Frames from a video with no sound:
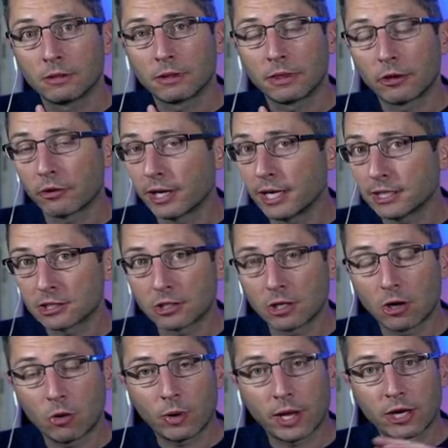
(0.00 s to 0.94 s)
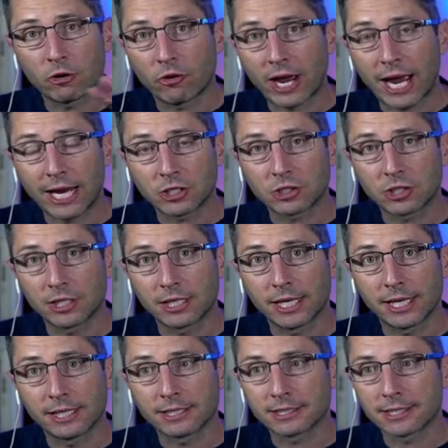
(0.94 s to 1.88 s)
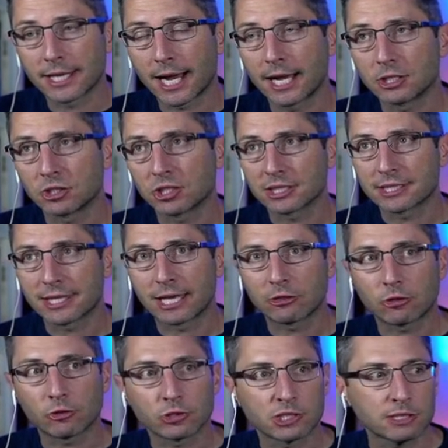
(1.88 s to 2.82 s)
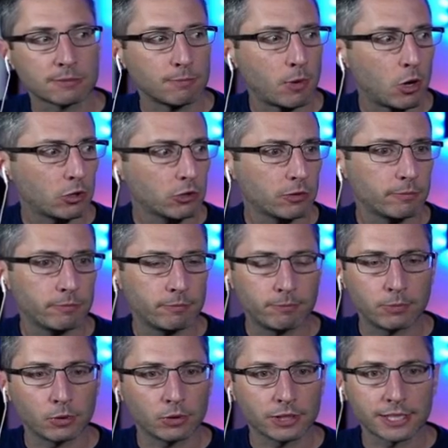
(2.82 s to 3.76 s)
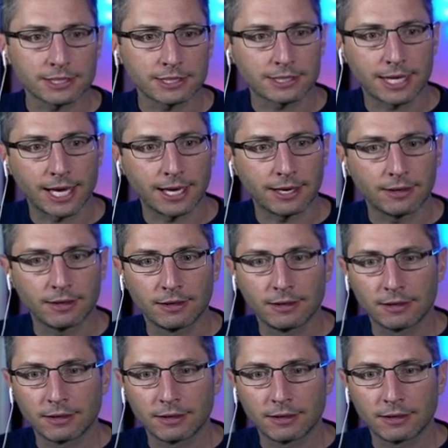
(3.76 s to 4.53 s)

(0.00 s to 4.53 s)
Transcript: There is no interaction. It is not just that there's smaller bullets that